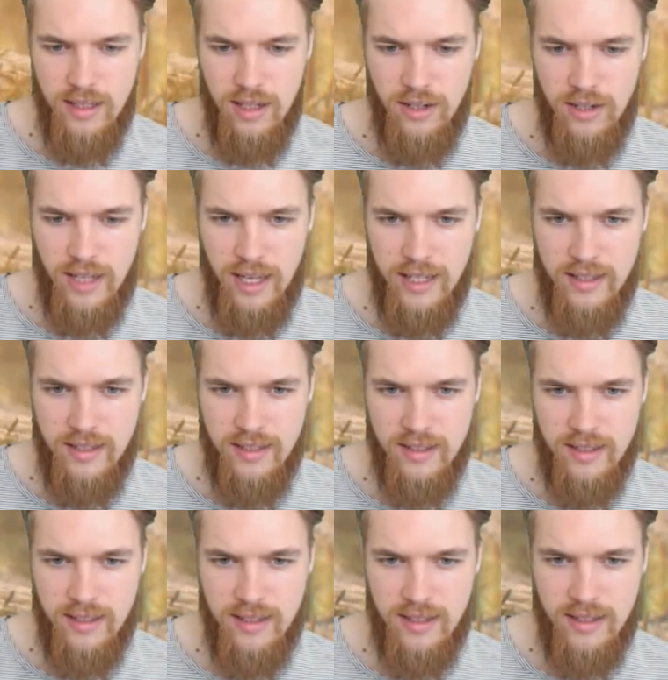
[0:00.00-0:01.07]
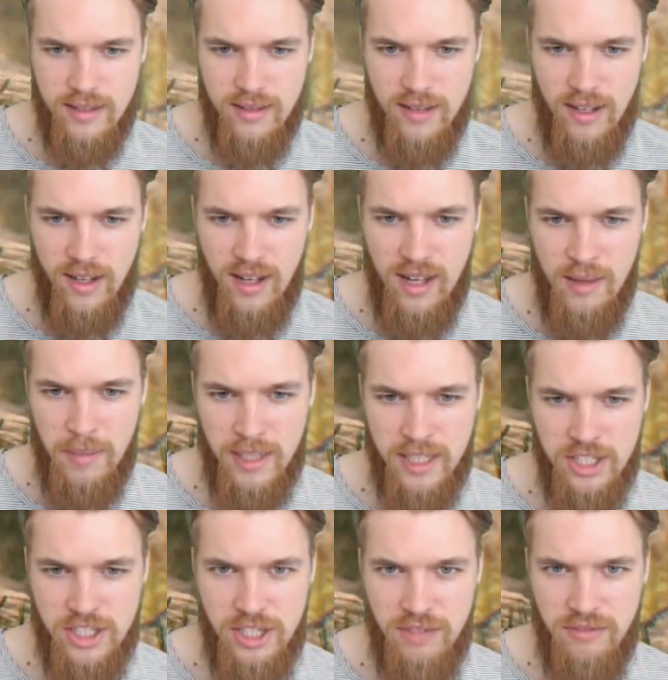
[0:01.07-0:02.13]
Okay. Uh, my
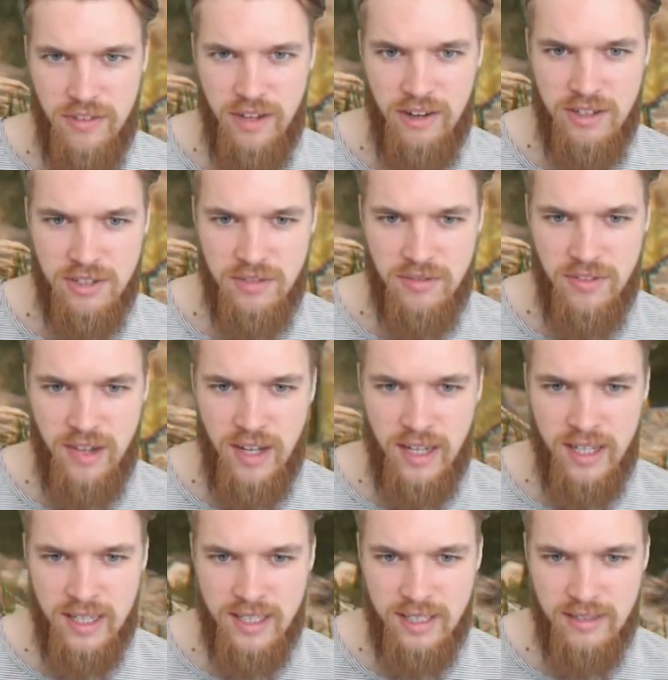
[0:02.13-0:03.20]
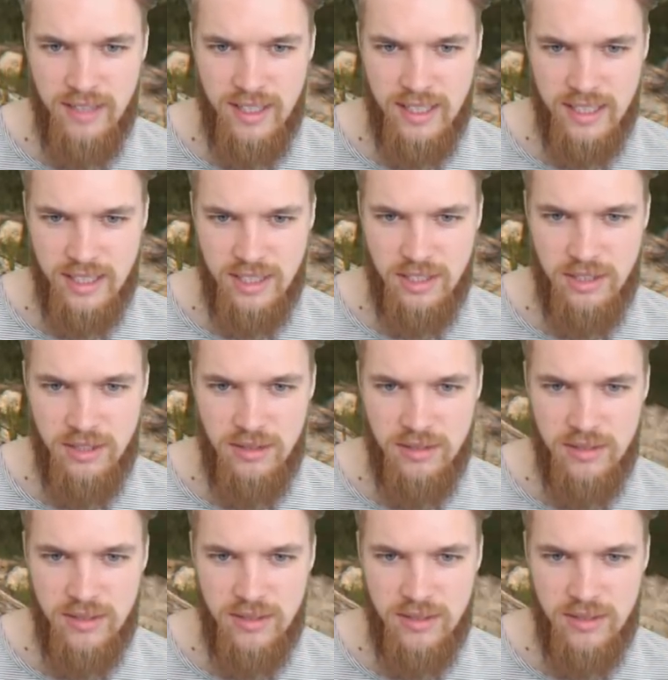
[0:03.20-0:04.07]
Khajiit fur is on fire. I don't like this at all.